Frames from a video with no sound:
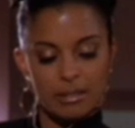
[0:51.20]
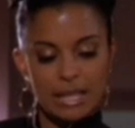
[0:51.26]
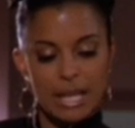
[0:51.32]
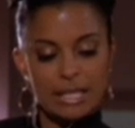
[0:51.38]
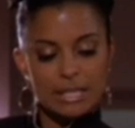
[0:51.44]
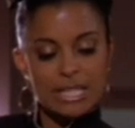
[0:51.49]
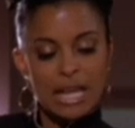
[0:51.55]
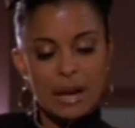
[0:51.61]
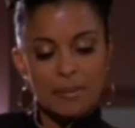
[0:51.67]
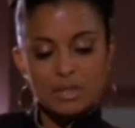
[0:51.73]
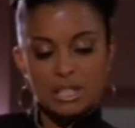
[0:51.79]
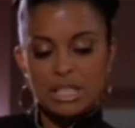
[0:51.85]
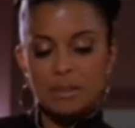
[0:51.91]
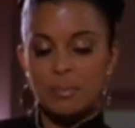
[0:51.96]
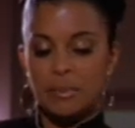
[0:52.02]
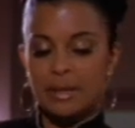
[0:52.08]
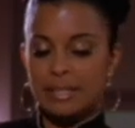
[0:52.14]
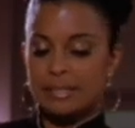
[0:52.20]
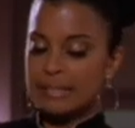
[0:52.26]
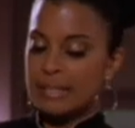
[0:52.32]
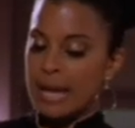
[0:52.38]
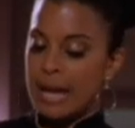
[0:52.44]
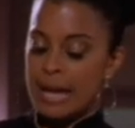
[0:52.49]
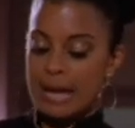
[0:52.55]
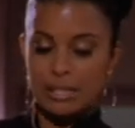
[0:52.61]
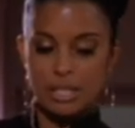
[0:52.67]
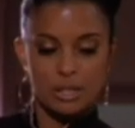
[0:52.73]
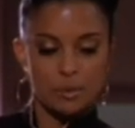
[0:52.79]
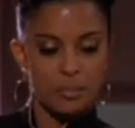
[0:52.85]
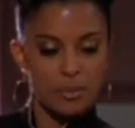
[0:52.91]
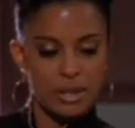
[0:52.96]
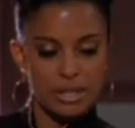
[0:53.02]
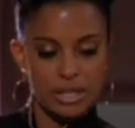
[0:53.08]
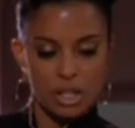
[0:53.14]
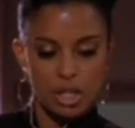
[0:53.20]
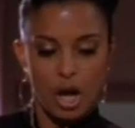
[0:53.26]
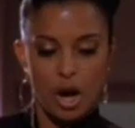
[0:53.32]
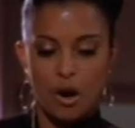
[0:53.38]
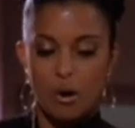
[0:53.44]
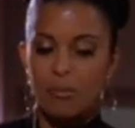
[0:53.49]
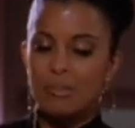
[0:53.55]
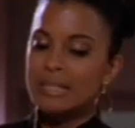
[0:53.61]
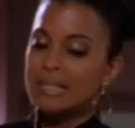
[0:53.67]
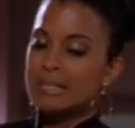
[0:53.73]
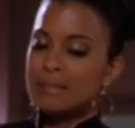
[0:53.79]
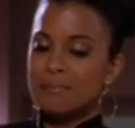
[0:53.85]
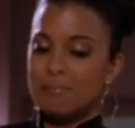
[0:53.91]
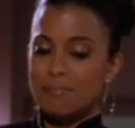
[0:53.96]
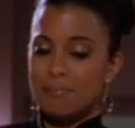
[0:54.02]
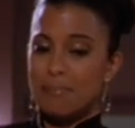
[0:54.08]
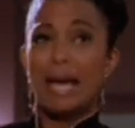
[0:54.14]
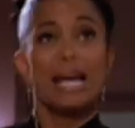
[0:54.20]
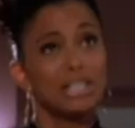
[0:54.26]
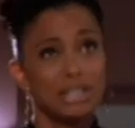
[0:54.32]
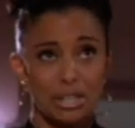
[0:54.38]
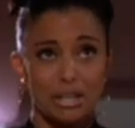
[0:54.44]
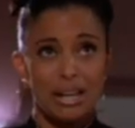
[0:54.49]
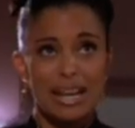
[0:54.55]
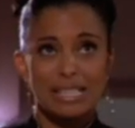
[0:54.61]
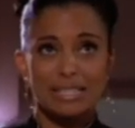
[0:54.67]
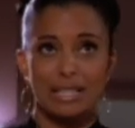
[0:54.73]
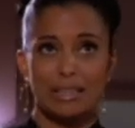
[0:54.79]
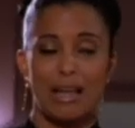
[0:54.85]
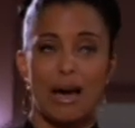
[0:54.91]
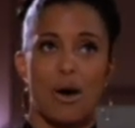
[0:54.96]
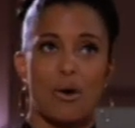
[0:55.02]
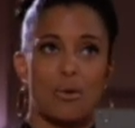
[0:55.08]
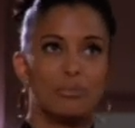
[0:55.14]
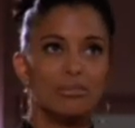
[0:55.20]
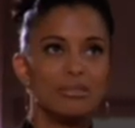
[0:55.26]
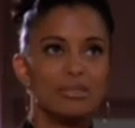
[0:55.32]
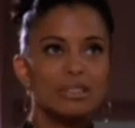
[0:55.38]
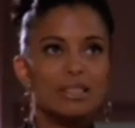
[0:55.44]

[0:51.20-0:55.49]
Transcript: the next time she brings a handsome prince home, make sure he's alone.